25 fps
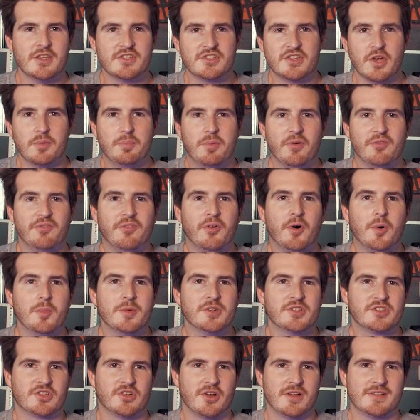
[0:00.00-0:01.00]
So
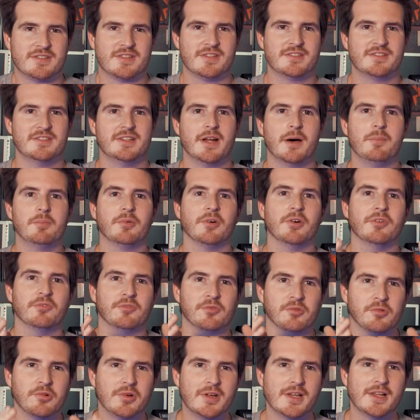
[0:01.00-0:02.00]
performance shots, there's a number
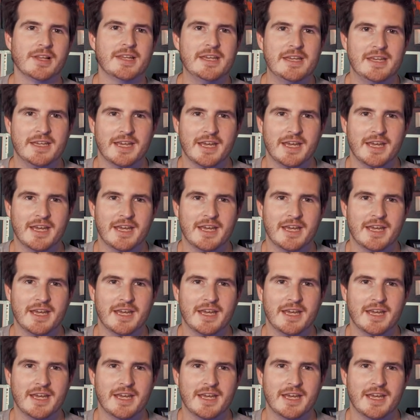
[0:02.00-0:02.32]
of really